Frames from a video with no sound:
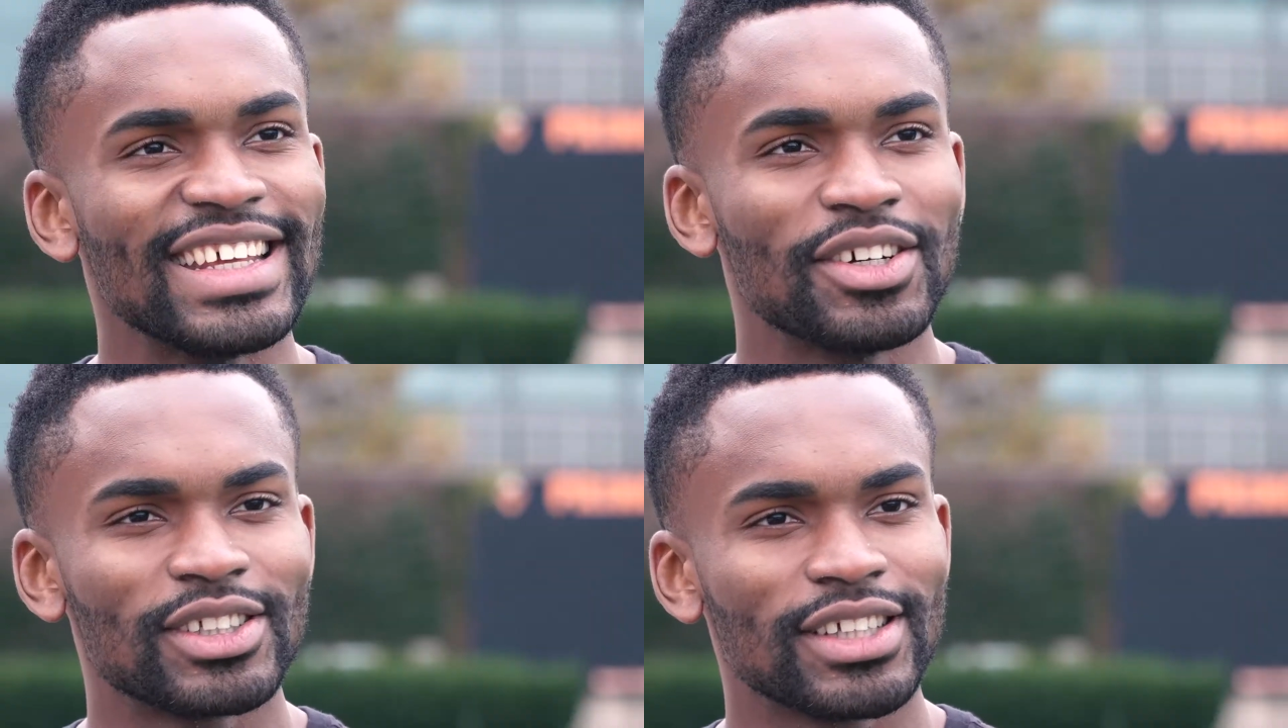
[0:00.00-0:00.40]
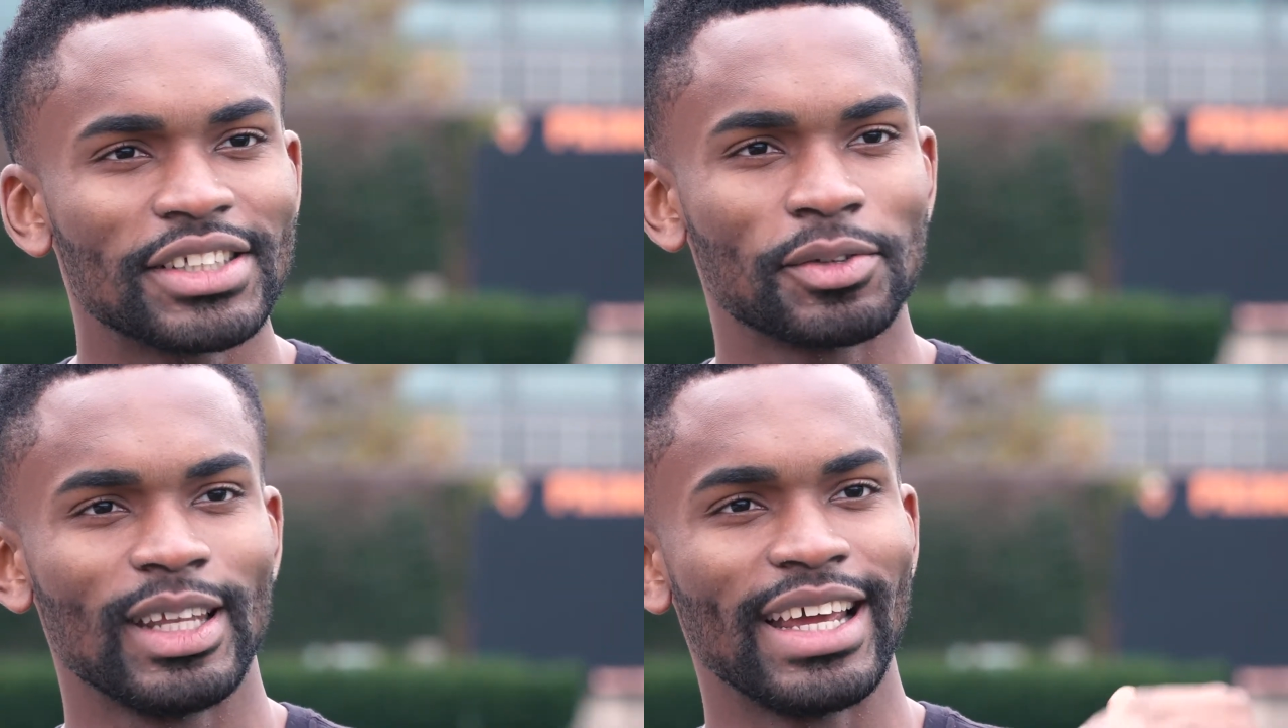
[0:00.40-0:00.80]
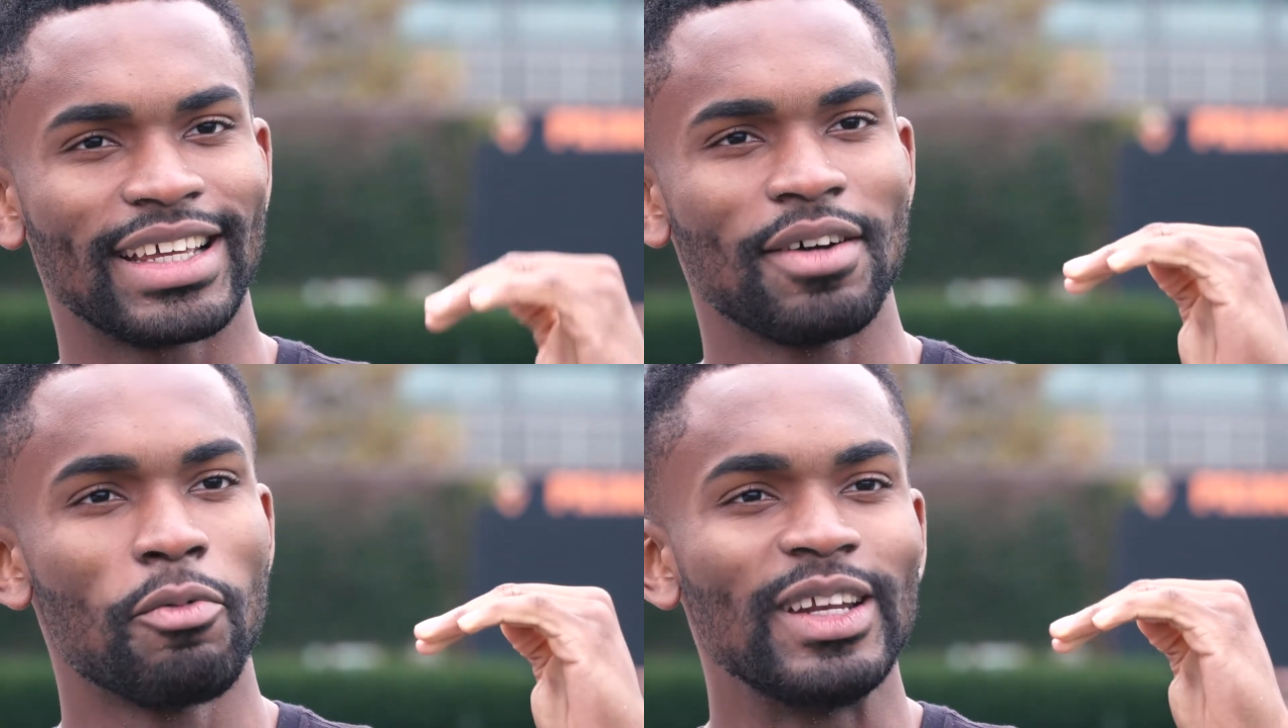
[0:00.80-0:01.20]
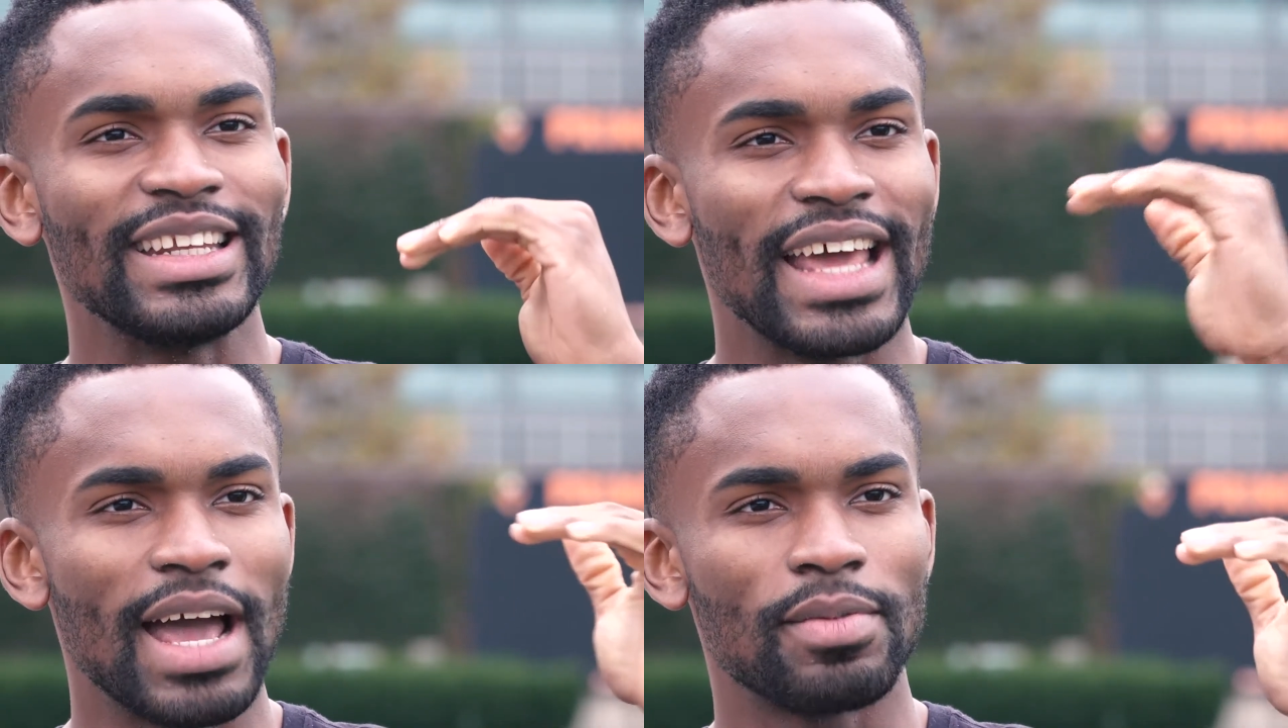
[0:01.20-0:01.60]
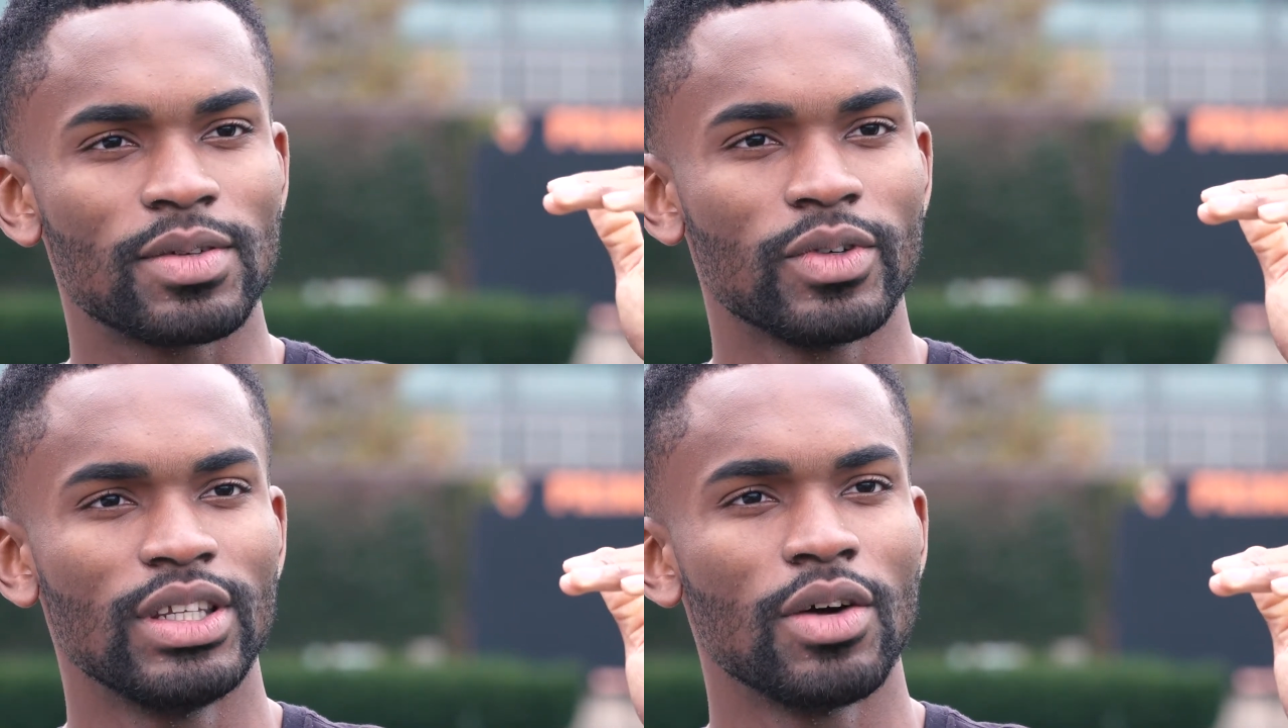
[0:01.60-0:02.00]
It all starts with like winning
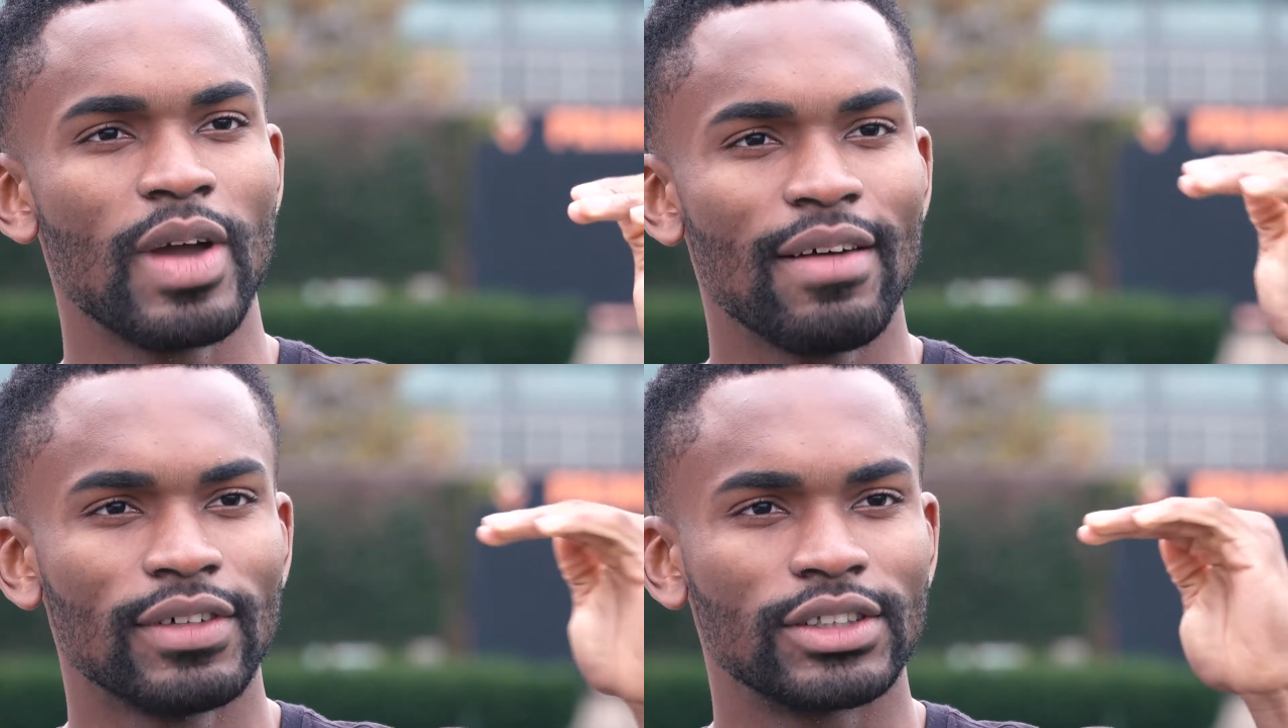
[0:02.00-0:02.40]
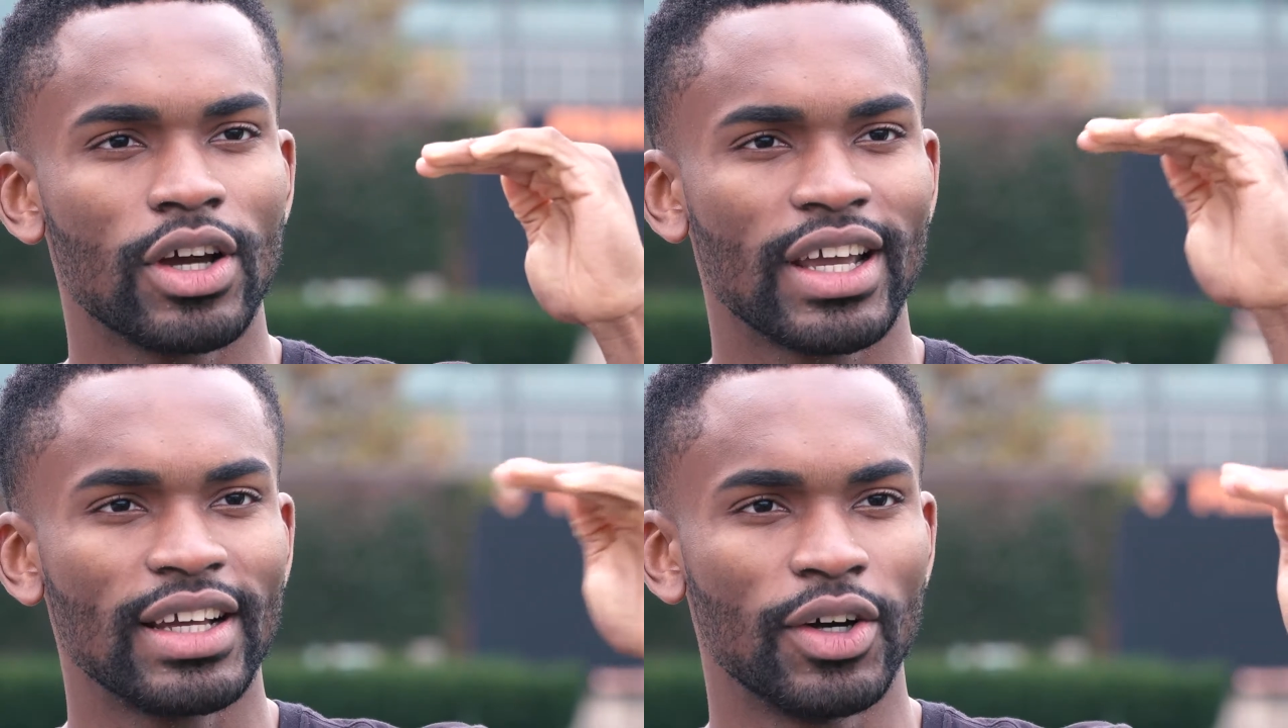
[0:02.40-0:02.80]
HEPs. You know, we have a target